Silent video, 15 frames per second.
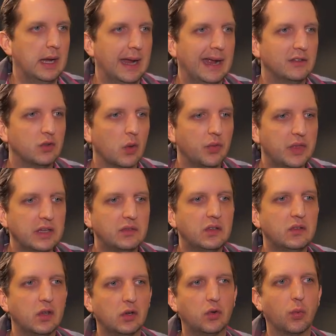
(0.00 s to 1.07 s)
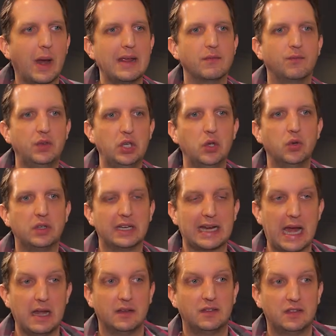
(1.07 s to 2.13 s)
And so this is a great view to
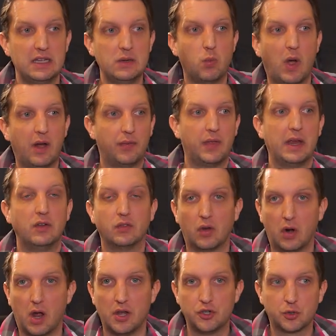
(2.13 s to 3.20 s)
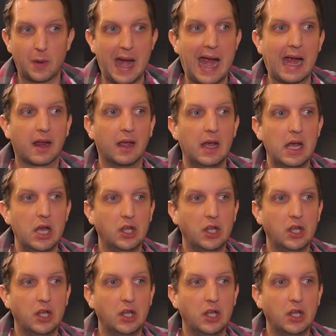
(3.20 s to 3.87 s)
kind of see where things are on track.